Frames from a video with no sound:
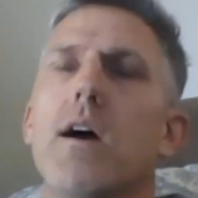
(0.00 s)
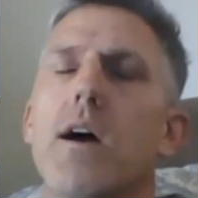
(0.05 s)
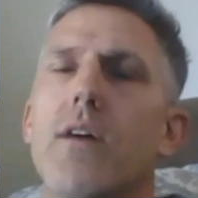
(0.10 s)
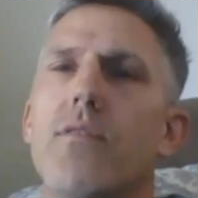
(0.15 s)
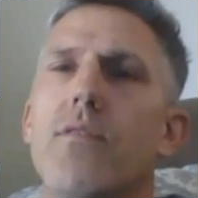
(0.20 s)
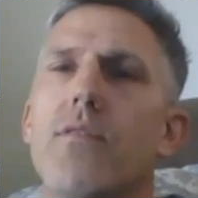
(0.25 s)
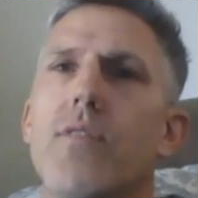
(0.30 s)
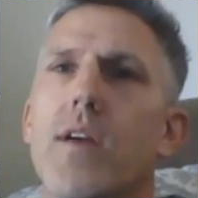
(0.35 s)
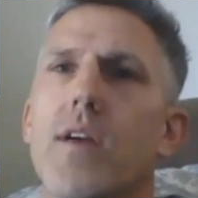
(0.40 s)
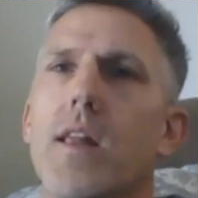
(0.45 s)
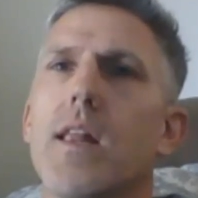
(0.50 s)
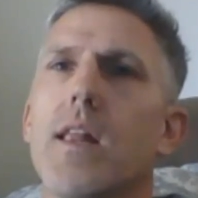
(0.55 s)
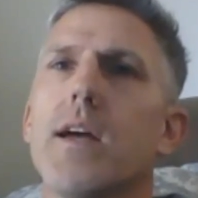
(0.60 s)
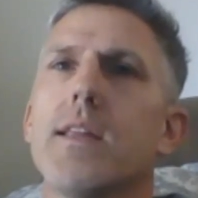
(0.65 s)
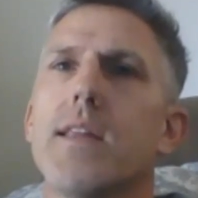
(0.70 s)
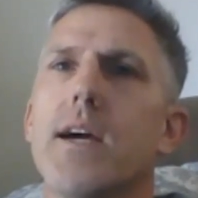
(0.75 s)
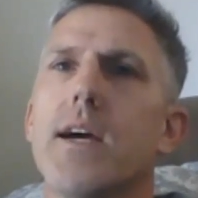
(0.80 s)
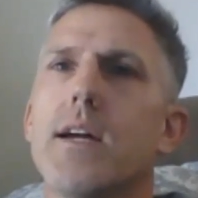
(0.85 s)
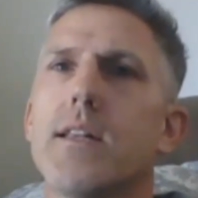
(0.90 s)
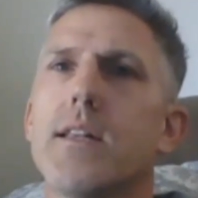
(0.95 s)
I feel like
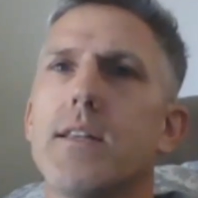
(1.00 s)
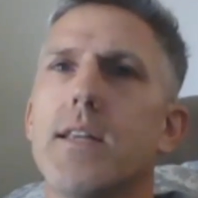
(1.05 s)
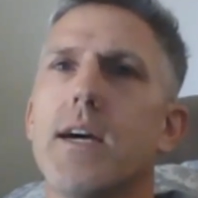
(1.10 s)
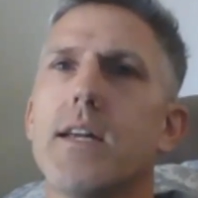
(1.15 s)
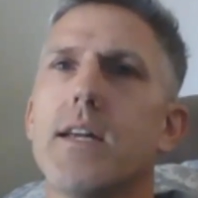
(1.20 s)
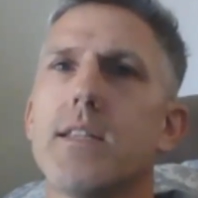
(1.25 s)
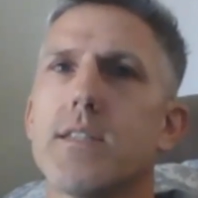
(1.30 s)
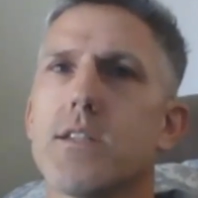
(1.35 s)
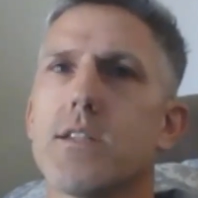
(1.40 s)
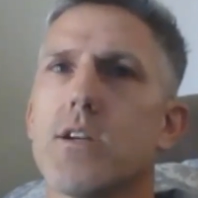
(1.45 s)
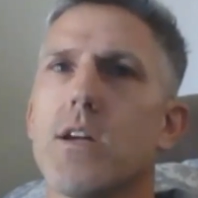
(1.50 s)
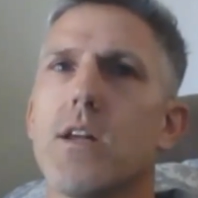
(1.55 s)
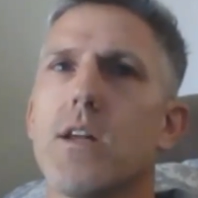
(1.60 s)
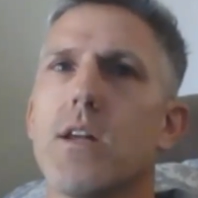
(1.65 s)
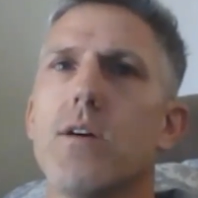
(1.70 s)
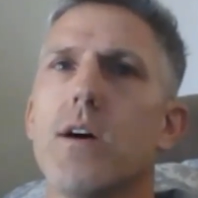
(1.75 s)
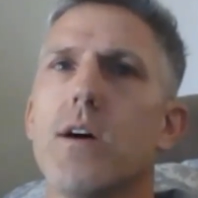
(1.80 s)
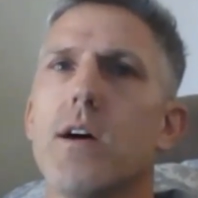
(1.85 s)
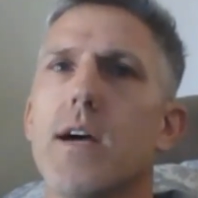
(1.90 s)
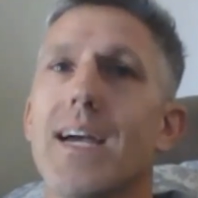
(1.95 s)
that is going
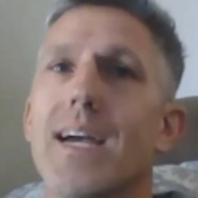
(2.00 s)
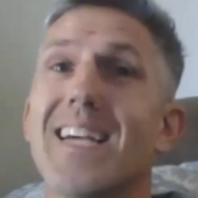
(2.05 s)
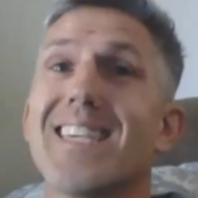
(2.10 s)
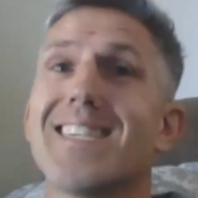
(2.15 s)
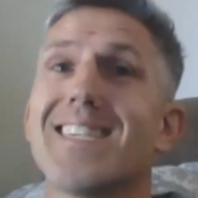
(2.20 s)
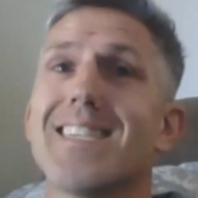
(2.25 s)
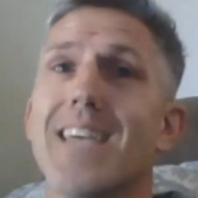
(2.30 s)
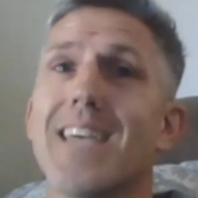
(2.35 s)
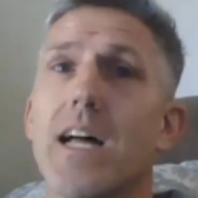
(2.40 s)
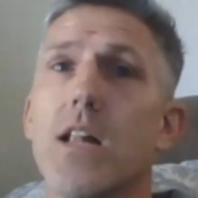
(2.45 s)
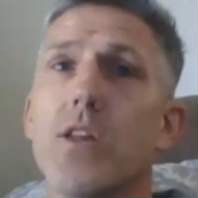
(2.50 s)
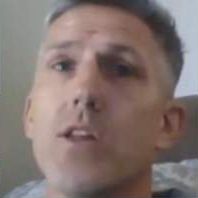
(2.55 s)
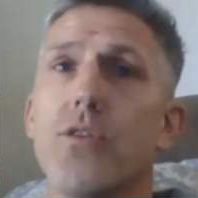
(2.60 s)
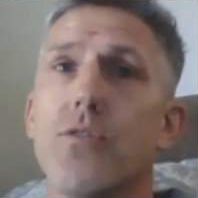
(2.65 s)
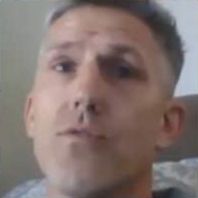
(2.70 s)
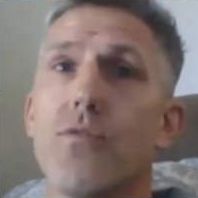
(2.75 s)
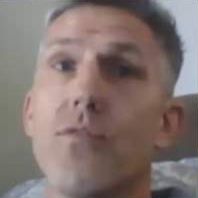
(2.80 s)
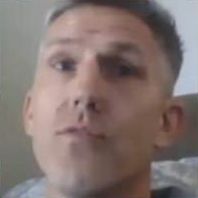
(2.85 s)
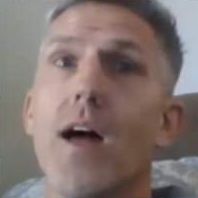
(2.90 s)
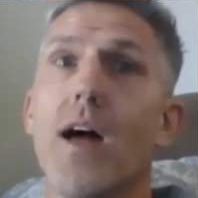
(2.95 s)
to excel
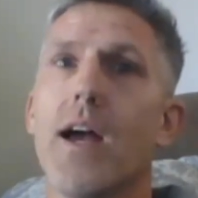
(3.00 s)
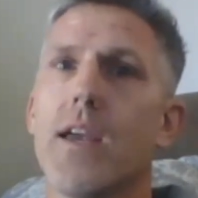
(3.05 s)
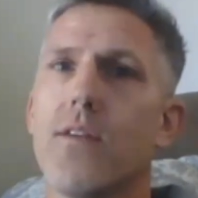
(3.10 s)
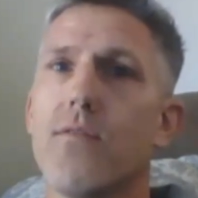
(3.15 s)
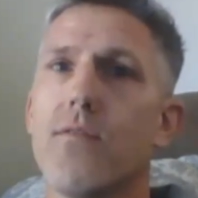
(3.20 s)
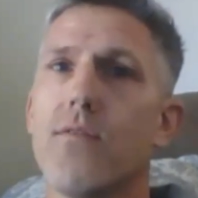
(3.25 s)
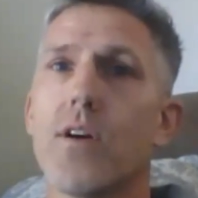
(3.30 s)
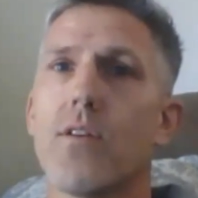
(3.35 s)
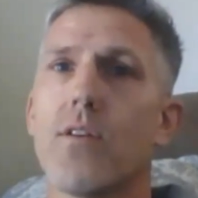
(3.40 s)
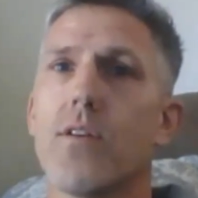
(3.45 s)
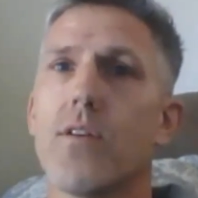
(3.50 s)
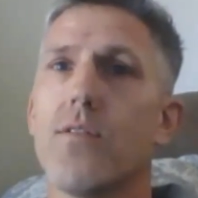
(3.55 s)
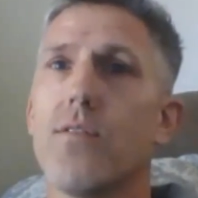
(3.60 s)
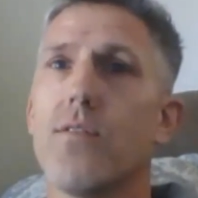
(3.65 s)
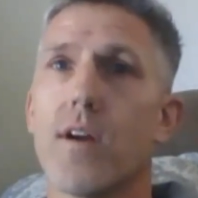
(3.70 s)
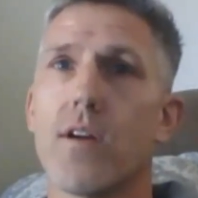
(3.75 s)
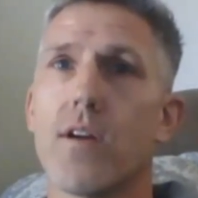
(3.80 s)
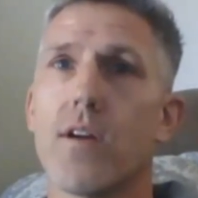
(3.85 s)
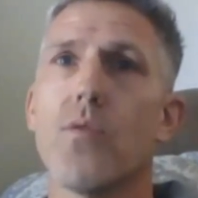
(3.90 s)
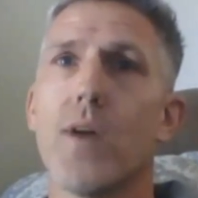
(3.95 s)
your flying very,
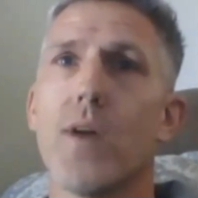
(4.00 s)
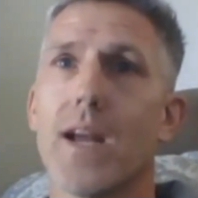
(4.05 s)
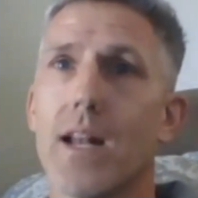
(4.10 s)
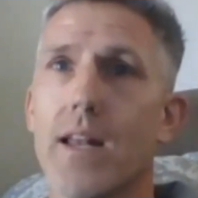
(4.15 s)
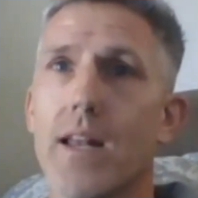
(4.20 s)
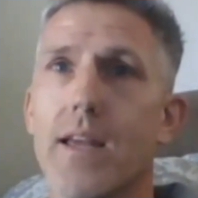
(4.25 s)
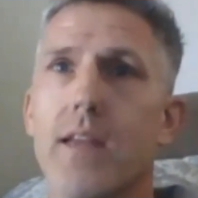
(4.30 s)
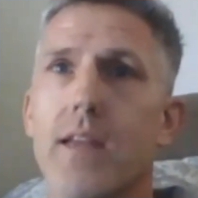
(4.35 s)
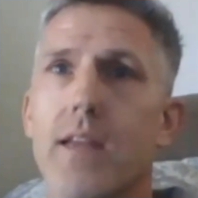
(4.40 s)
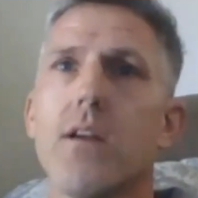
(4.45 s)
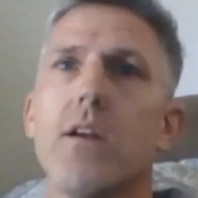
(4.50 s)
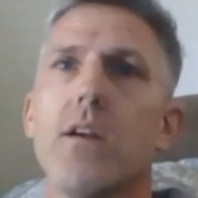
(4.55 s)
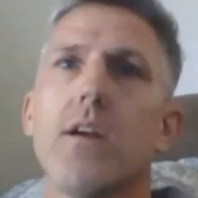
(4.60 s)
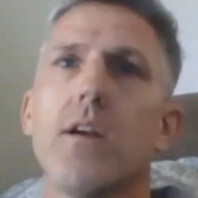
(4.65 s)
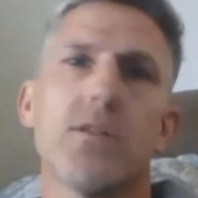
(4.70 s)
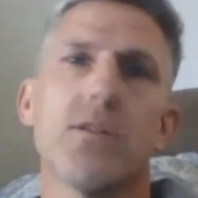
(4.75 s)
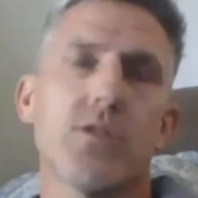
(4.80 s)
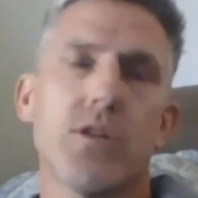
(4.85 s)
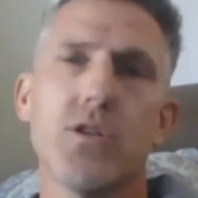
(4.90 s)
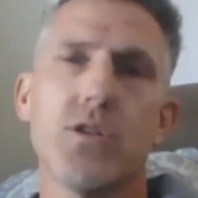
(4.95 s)
very quickly. It's going